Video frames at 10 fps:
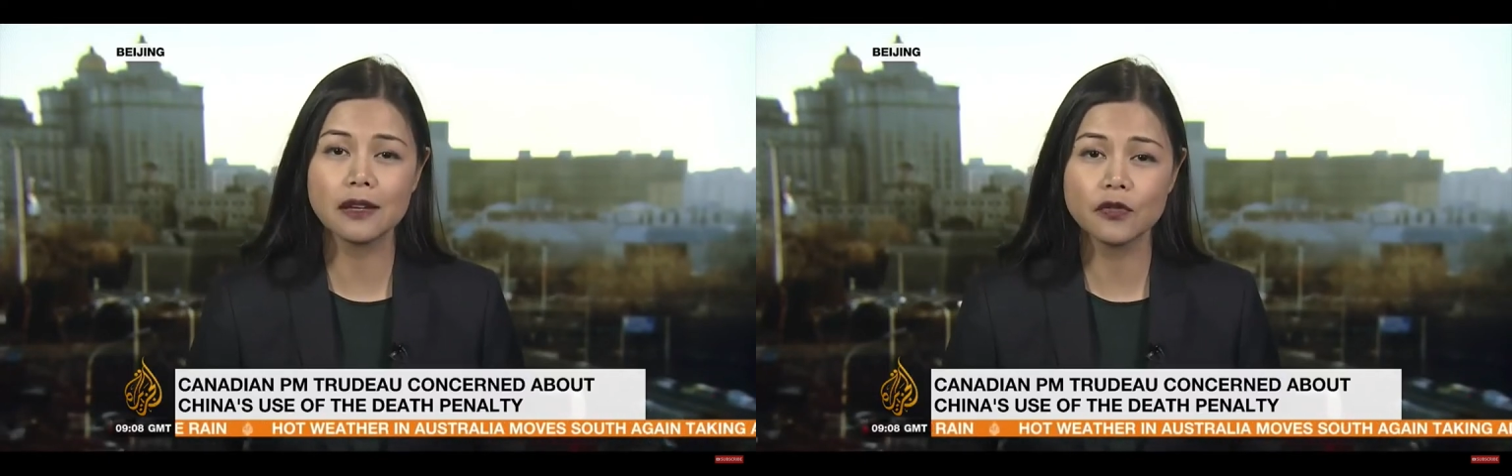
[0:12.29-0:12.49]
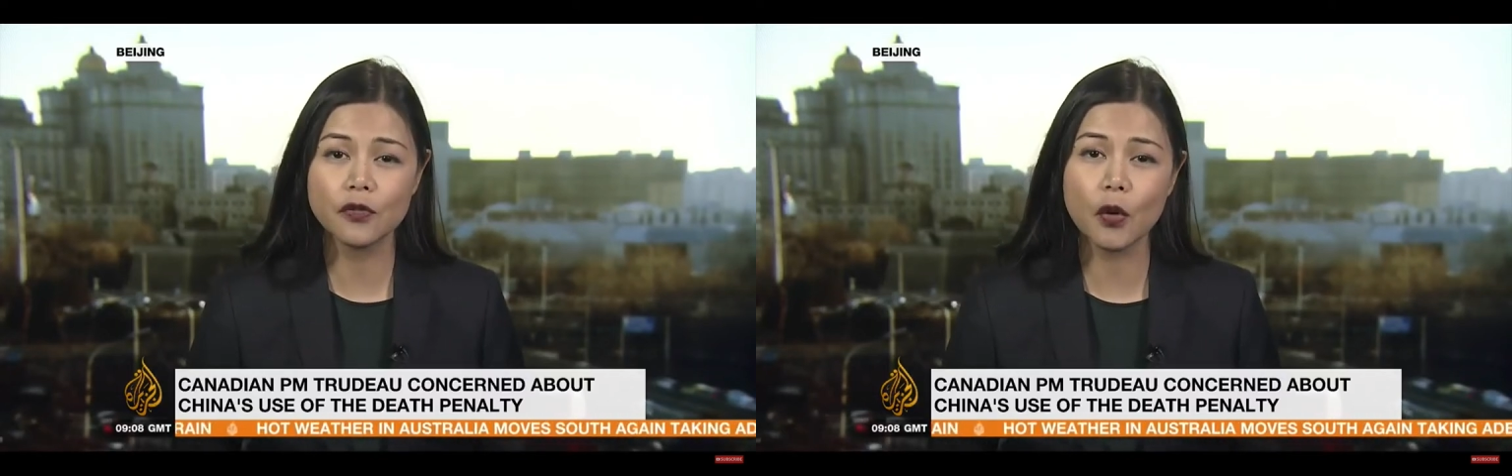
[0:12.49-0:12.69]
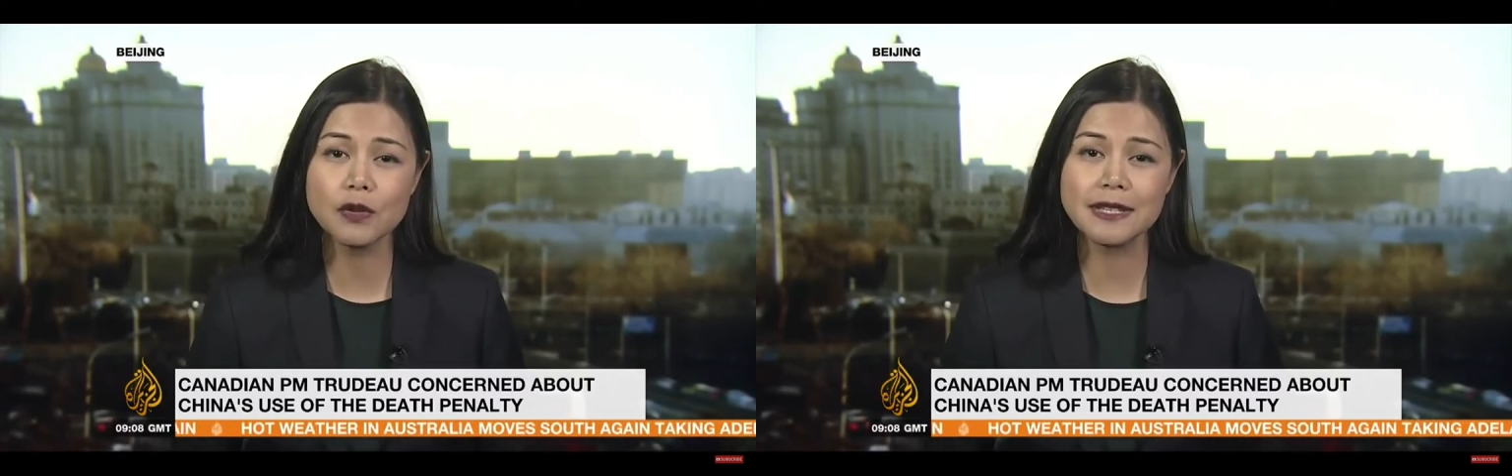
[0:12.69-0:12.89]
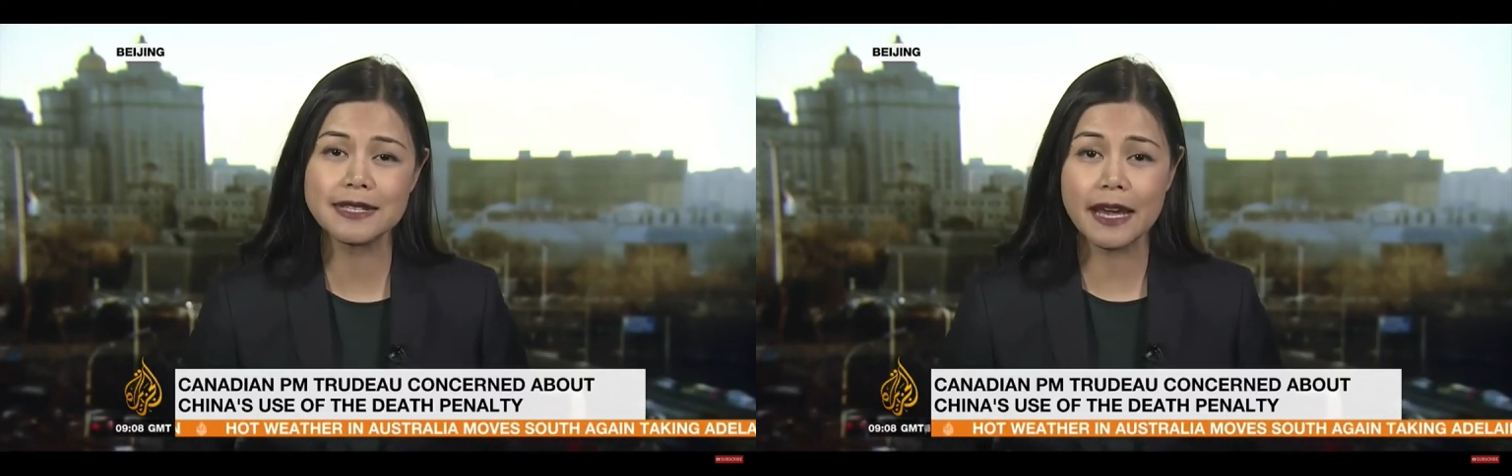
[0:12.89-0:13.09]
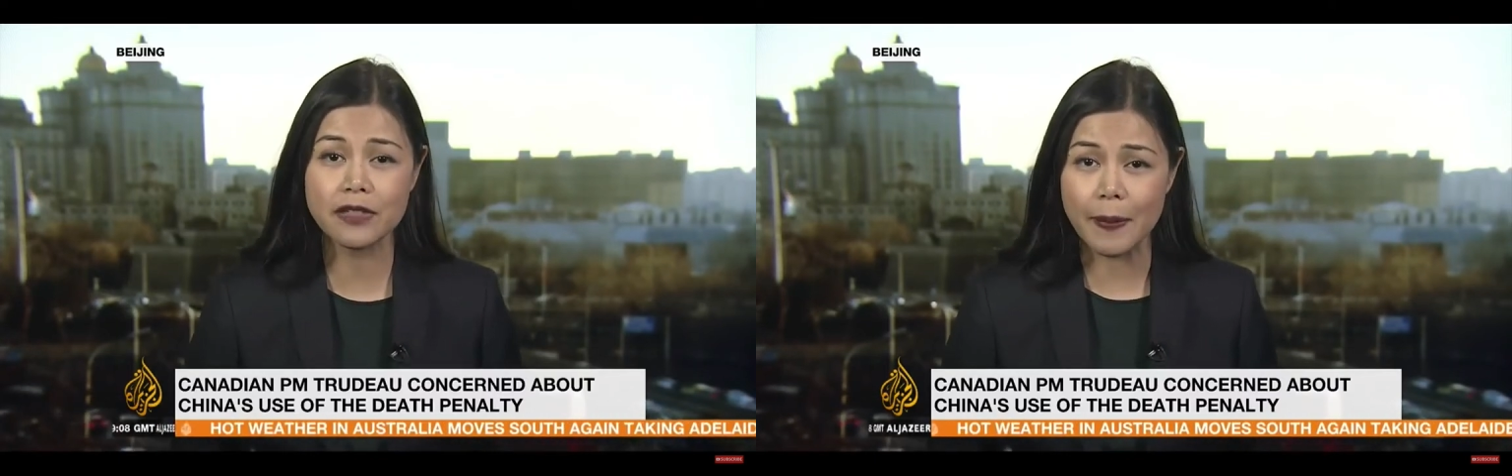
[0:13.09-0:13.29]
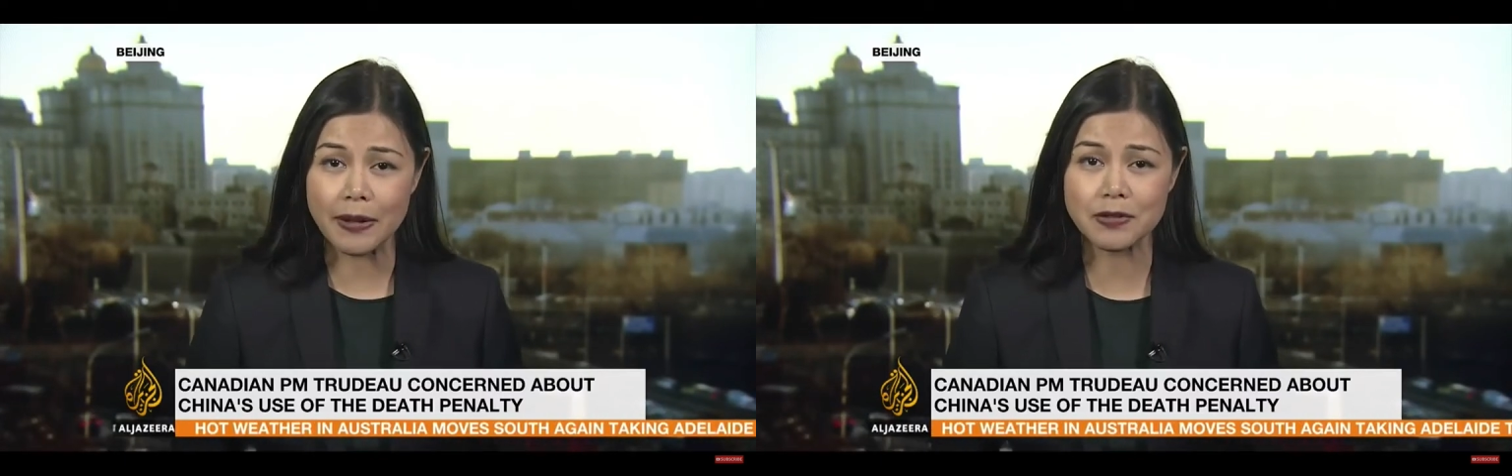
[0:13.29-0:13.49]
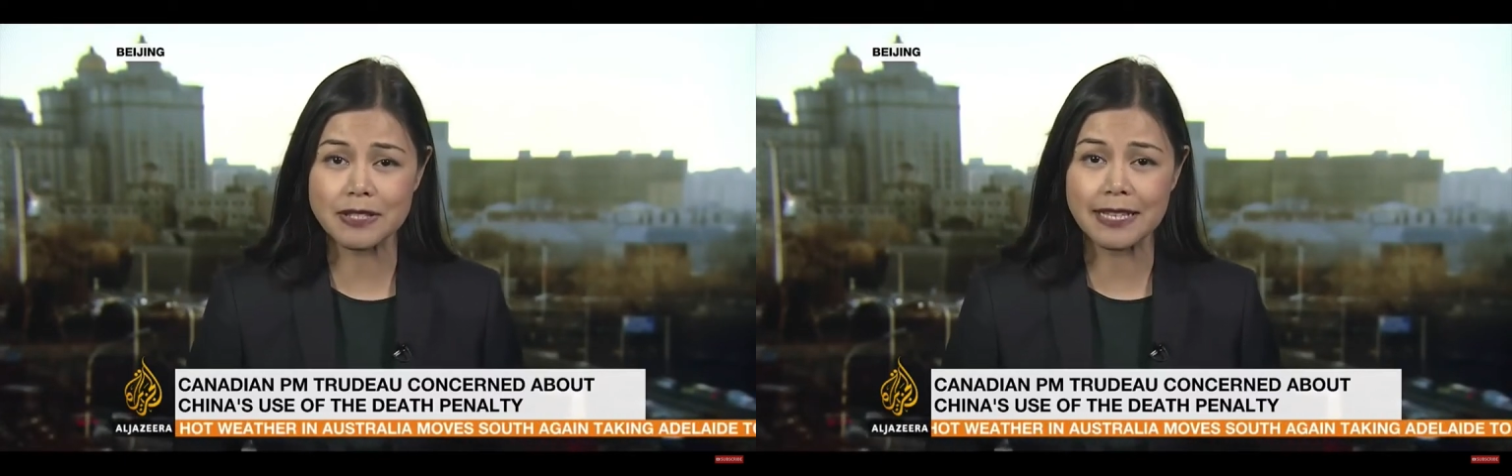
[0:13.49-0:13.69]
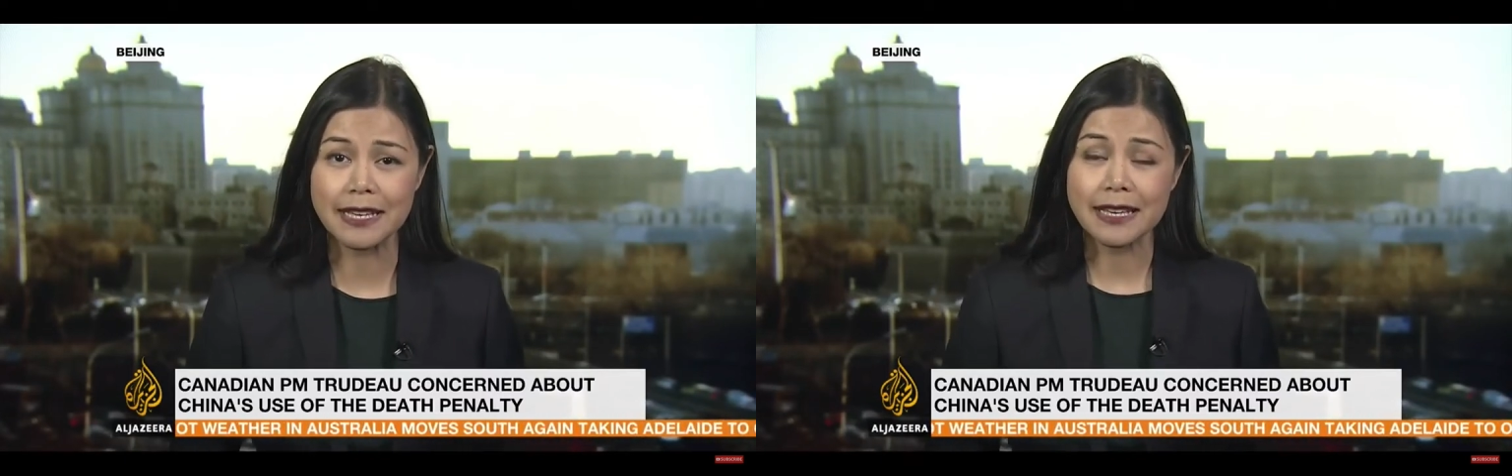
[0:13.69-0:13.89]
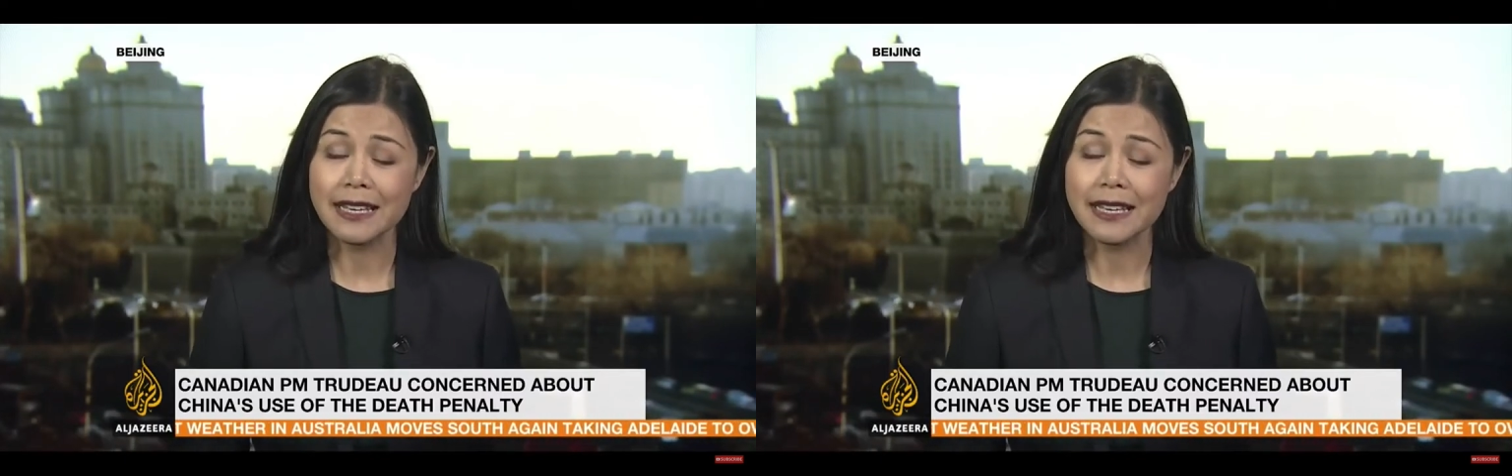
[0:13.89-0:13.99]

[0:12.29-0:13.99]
enforced the death penalty